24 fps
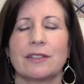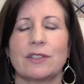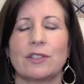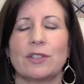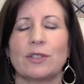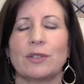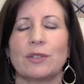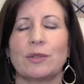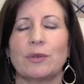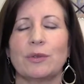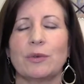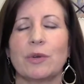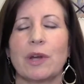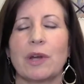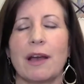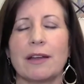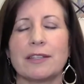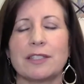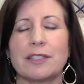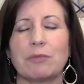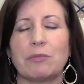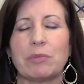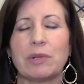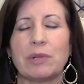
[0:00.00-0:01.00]
to
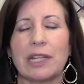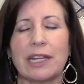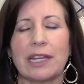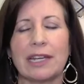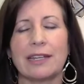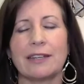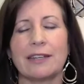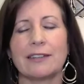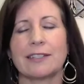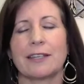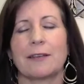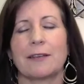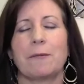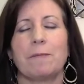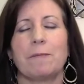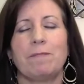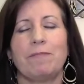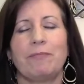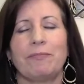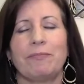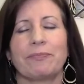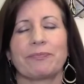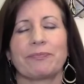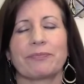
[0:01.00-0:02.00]
contemplate
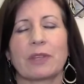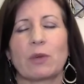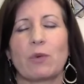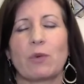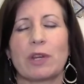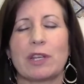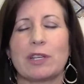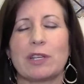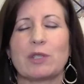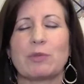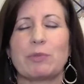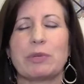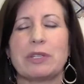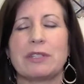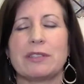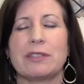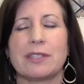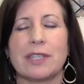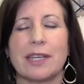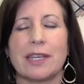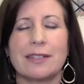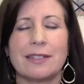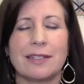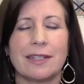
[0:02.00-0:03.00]
what has been
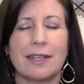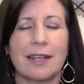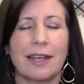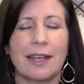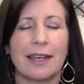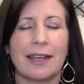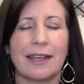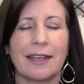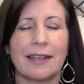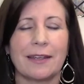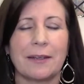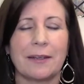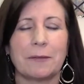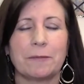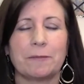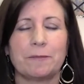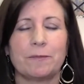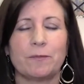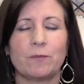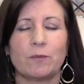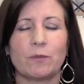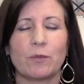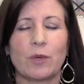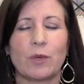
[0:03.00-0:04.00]
said today,
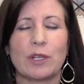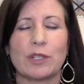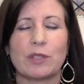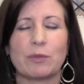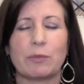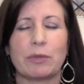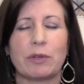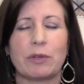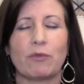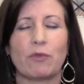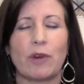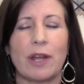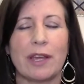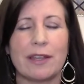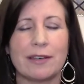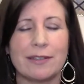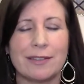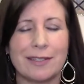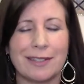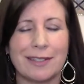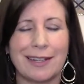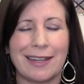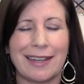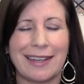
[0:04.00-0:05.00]
what has been
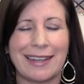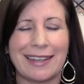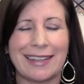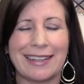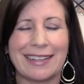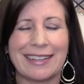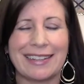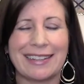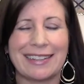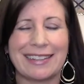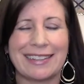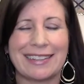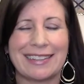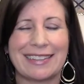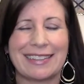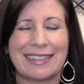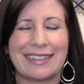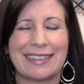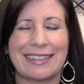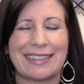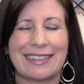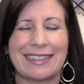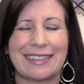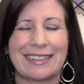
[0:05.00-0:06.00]
read today,
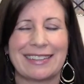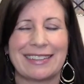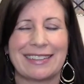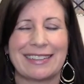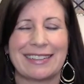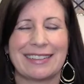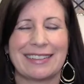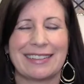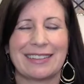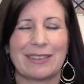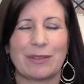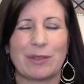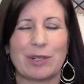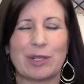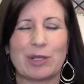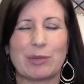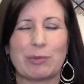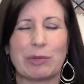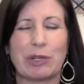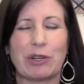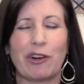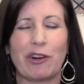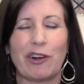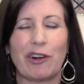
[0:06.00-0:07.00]
what has
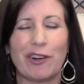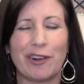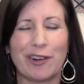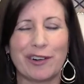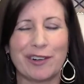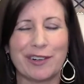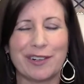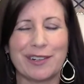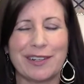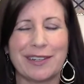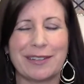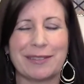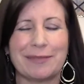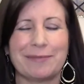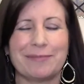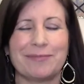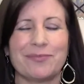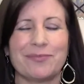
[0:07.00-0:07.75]
been heard.